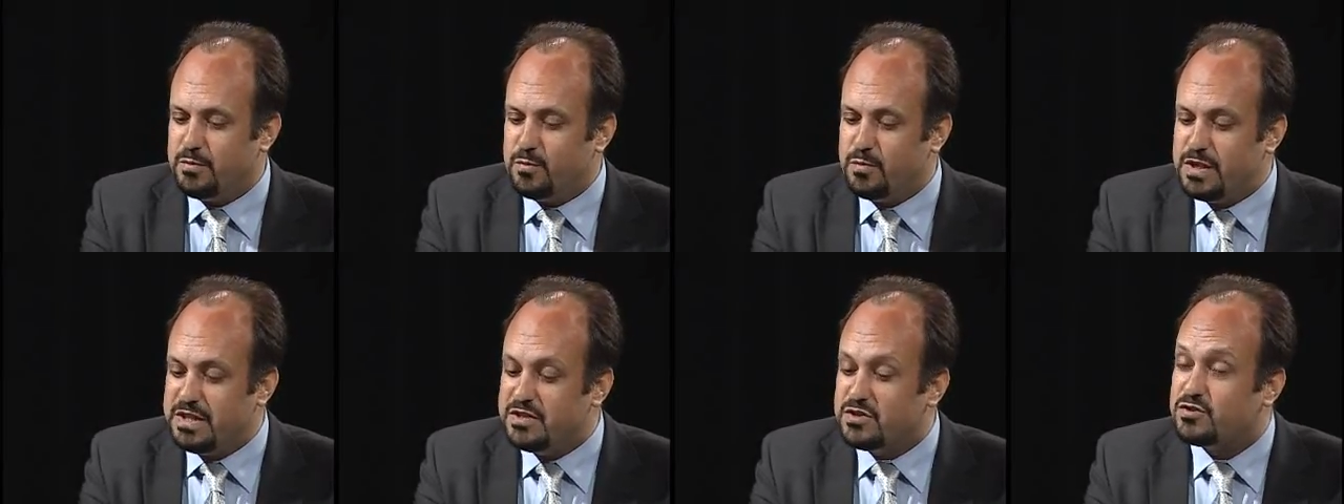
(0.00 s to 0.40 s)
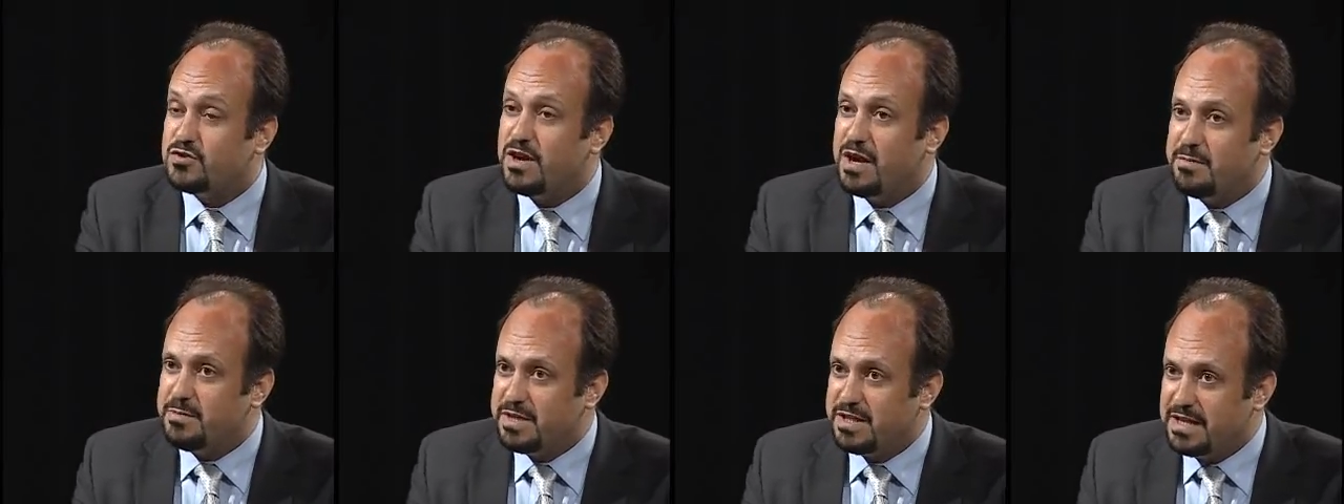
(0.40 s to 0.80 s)
We
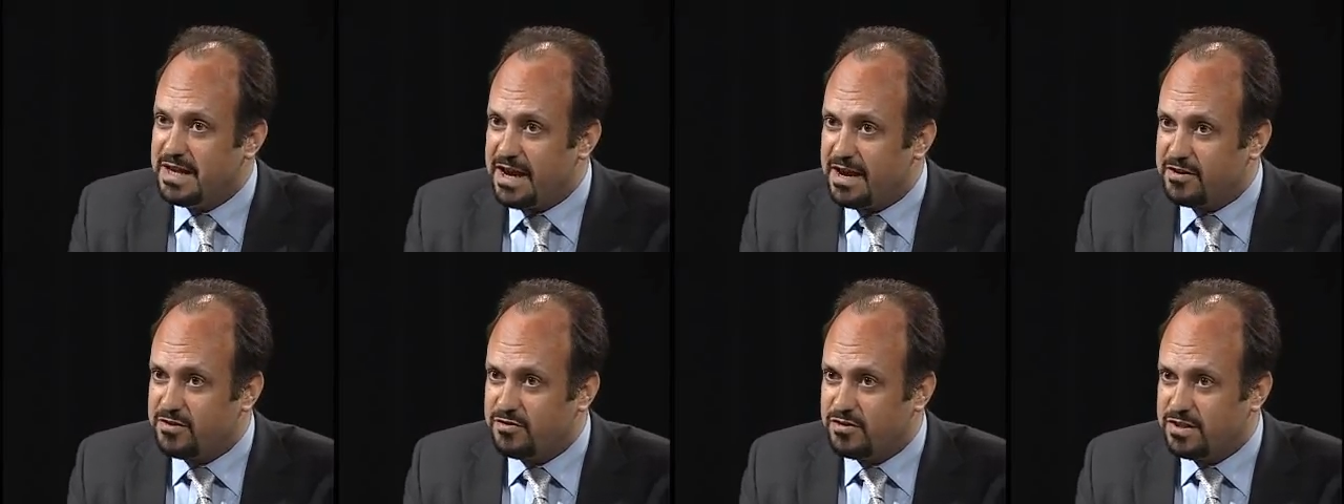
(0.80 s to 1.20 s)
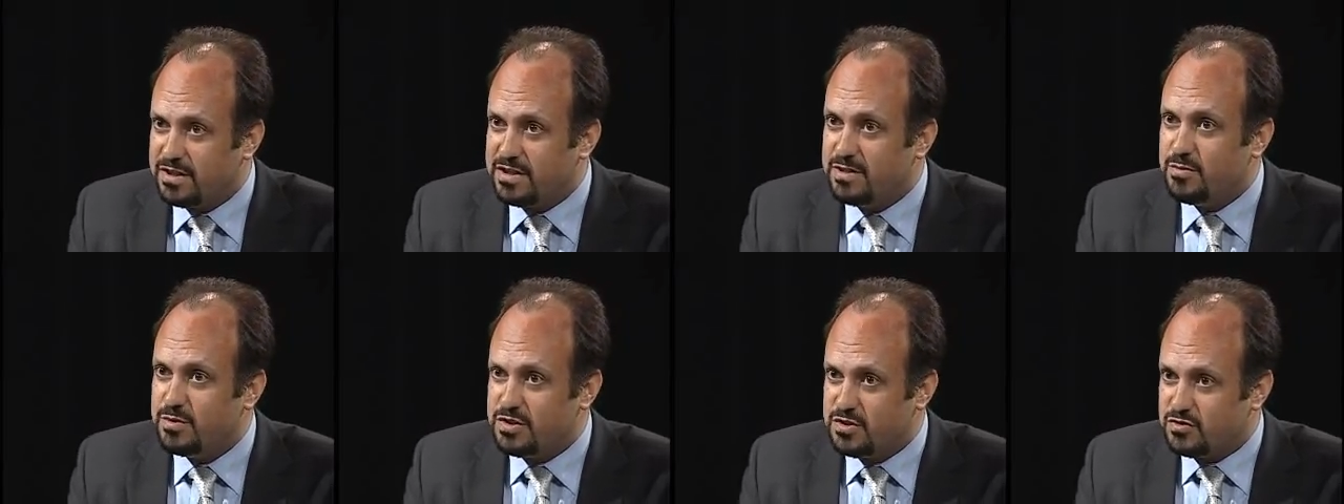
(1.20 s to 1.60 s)
describe it
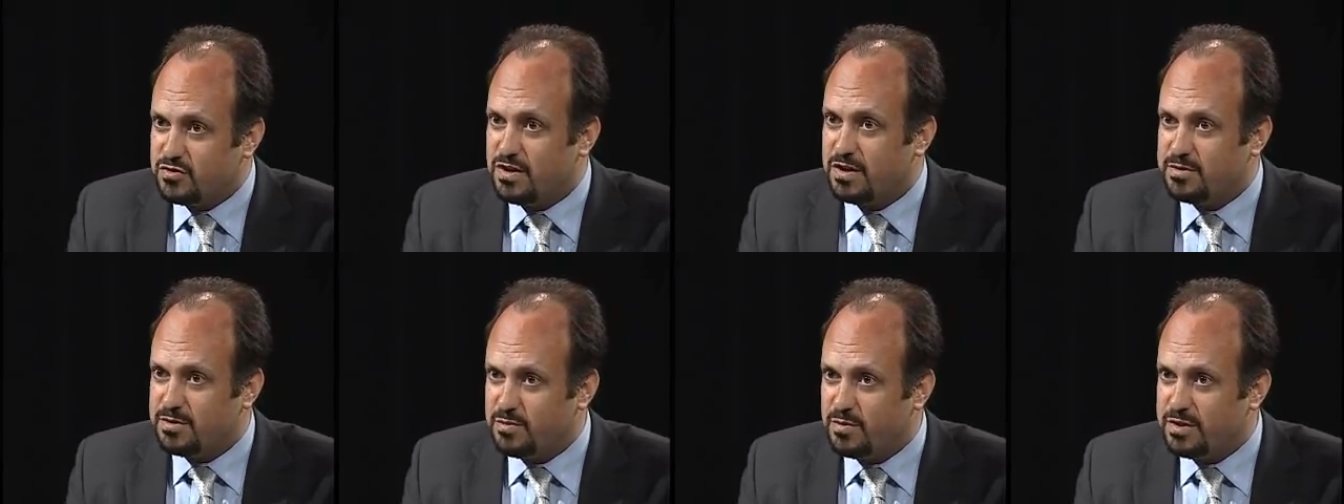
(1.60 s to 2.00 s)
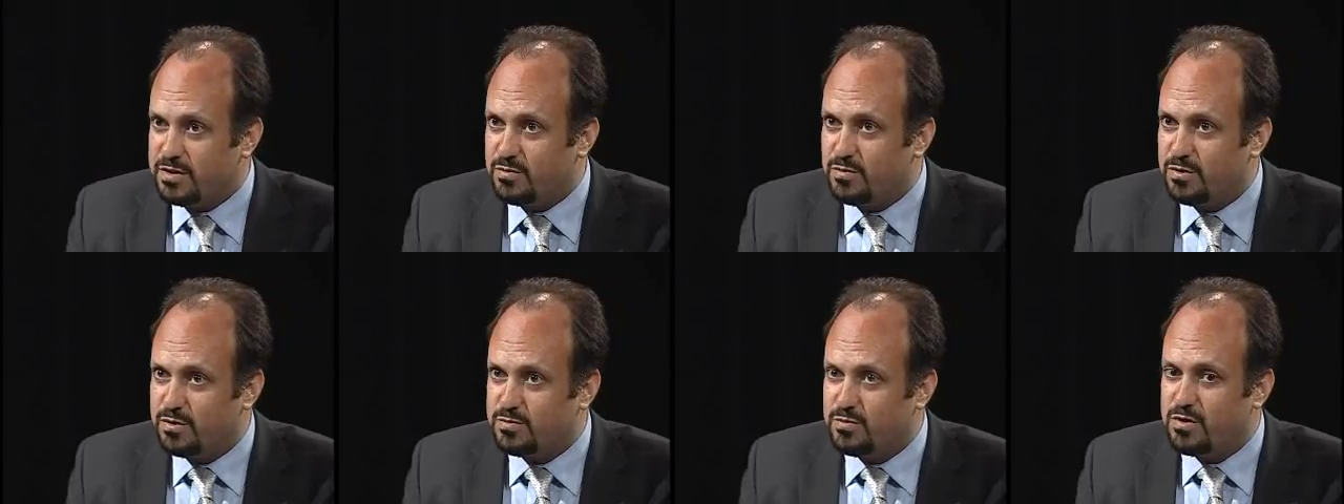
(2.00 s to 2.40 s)
accurately, we describe the way
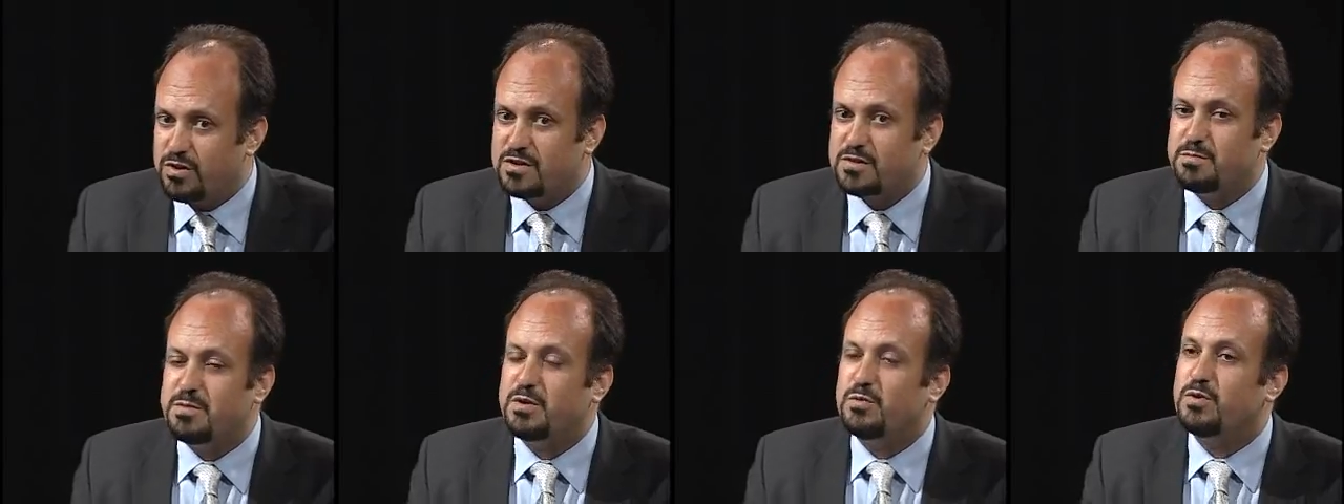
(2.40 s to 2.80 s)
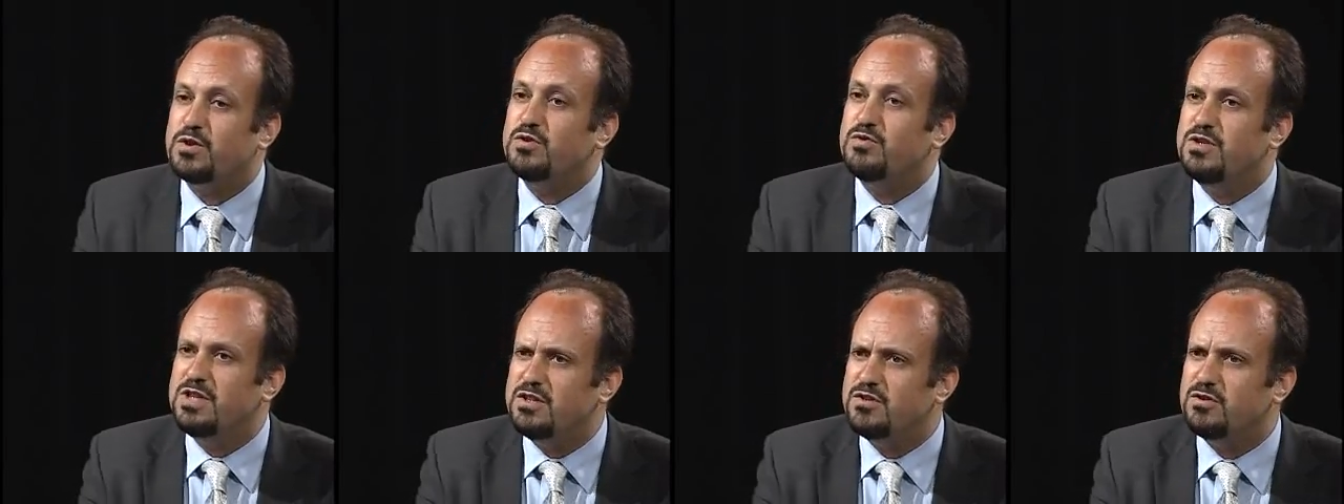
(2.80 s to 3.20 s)
the world works, but
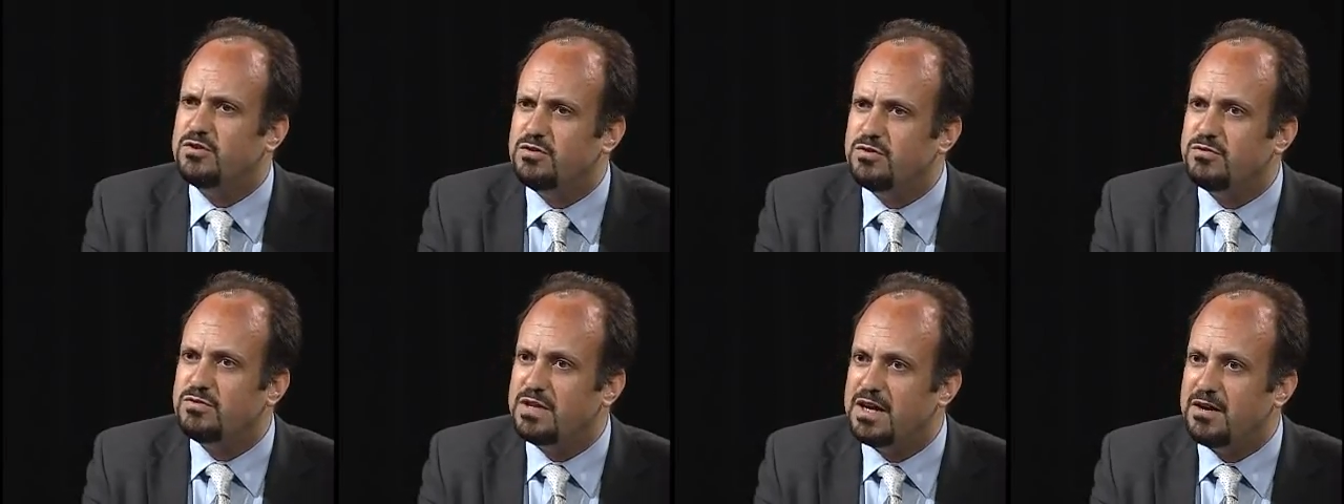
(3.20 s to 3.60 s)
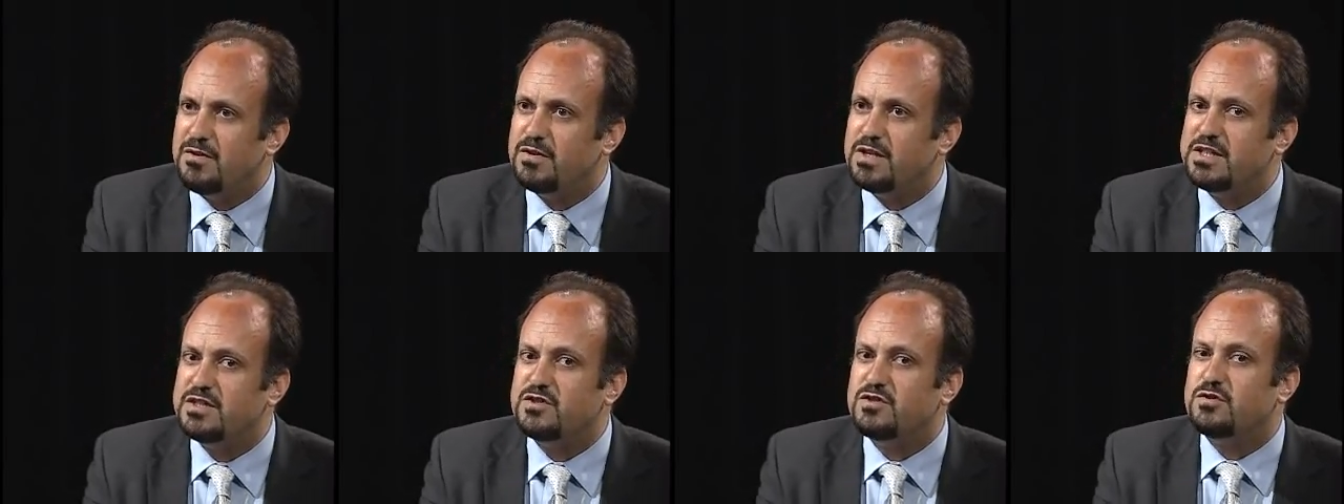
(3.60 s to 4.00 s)
what you need to do
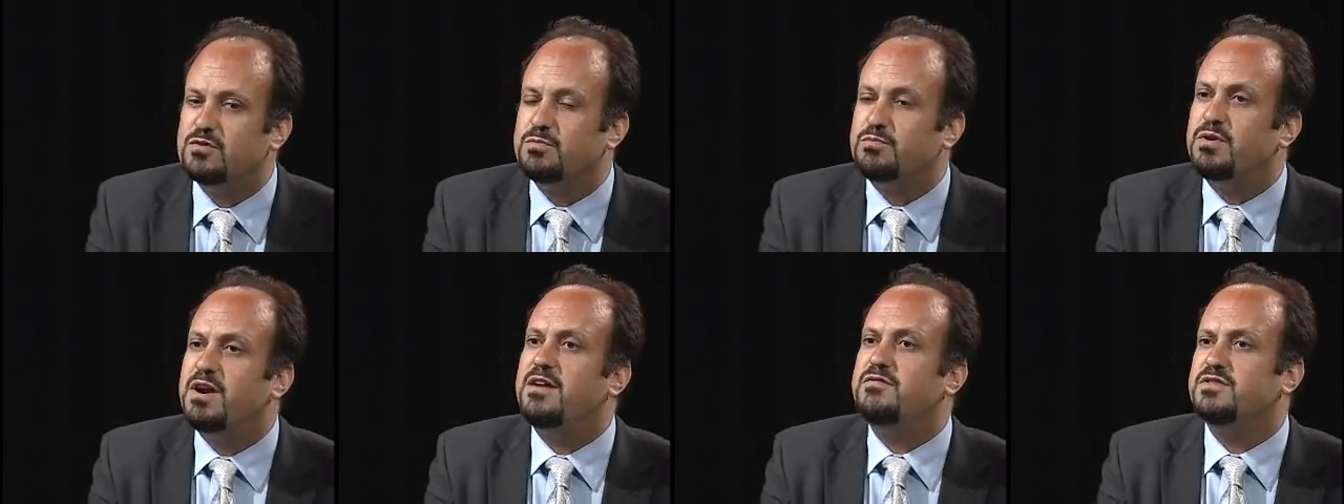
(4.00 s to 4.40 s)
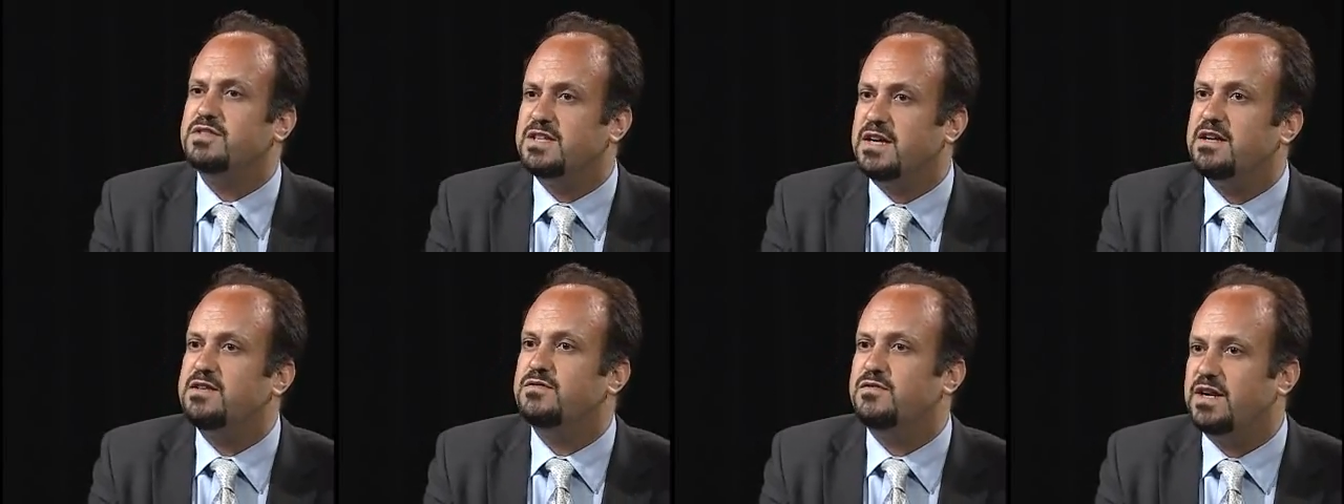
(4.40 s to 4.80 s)
now is to
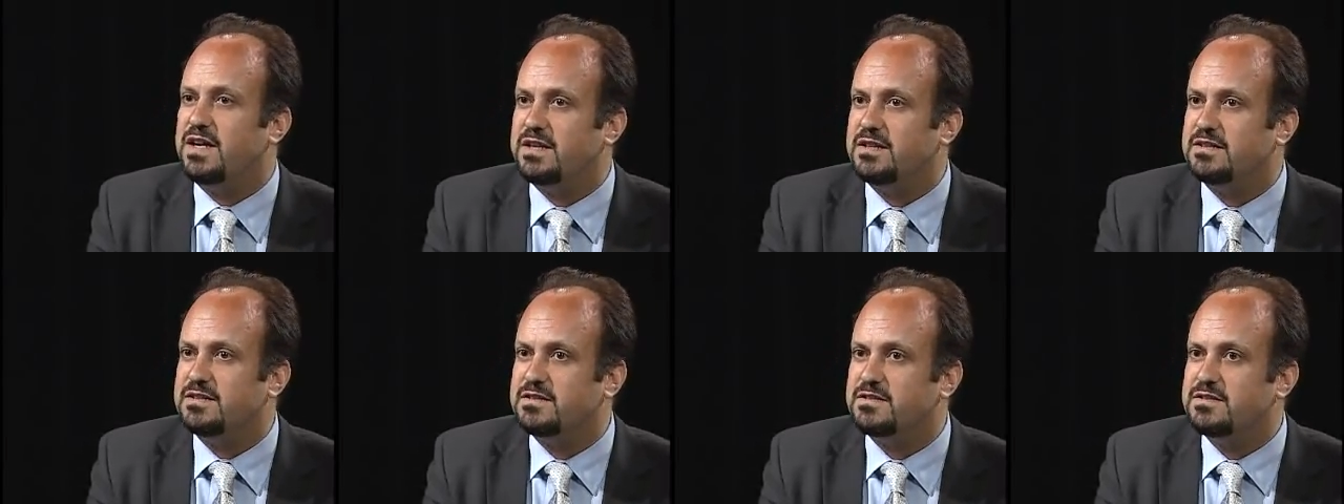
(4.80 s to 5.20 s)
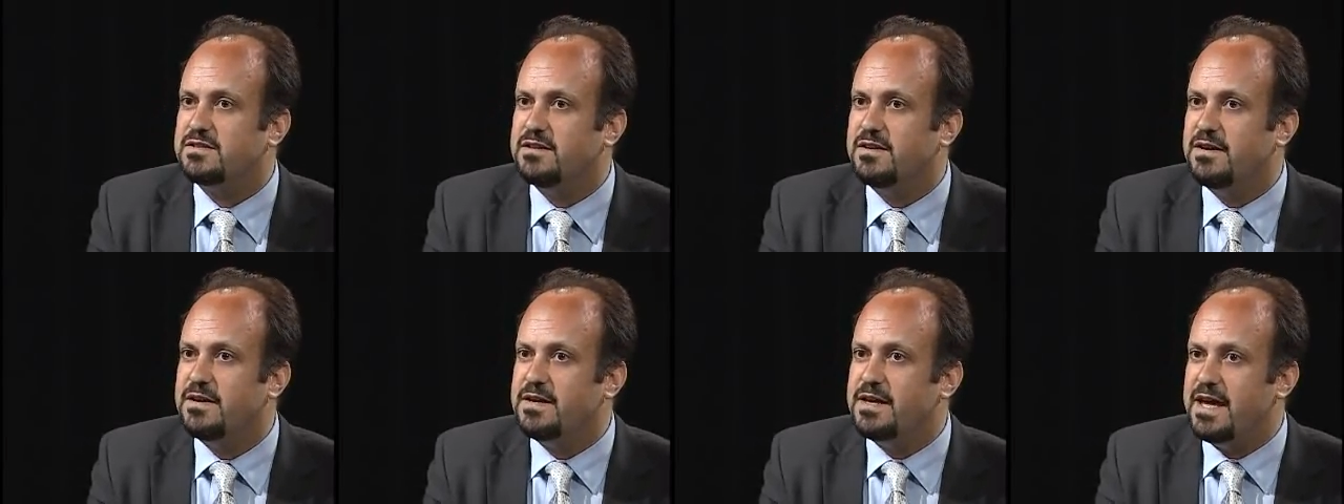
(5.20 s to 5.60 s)
privatize violence.